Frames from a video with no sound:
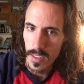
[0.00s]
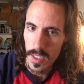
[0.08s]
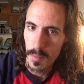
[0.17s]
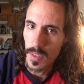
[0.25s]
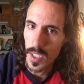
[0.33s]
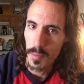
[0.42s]
Is
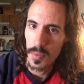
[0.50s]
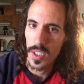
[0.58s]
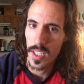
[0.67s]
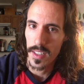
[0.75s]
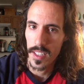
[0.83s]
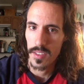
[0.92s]
he
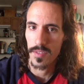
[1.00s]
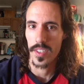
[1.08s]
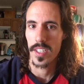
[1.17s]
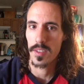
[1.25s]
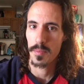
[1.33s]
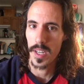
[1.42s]
manipulating this for
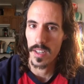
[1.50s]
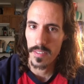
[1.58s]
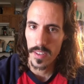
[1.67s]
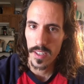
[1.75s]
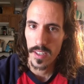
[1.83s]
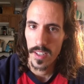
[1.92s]
his
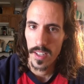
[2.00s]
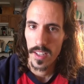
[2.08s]
benefit?